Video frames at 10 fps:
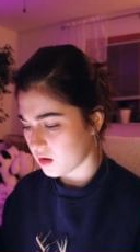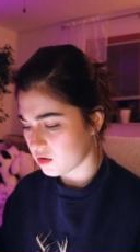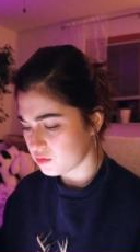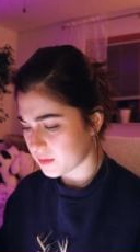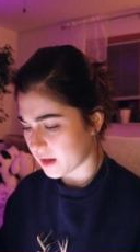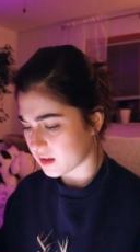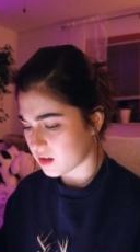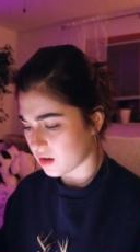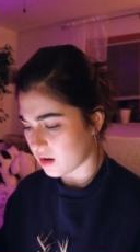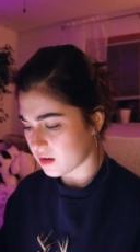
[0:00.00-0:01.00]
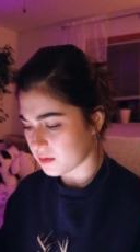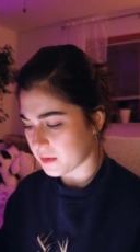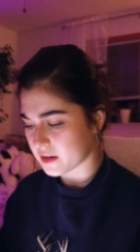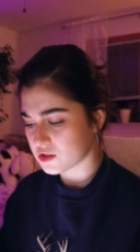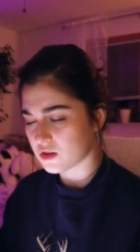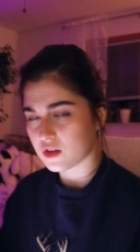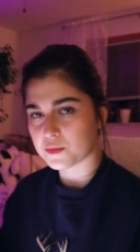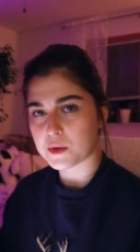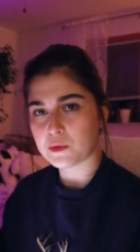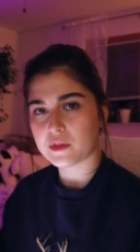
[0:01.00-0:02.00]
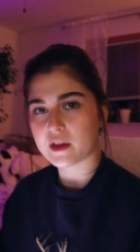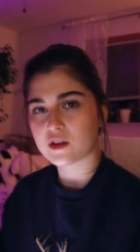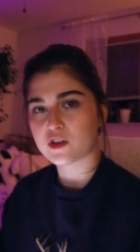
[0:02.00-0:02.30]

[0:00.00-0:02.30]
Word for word: Oh my god, imagine all the people that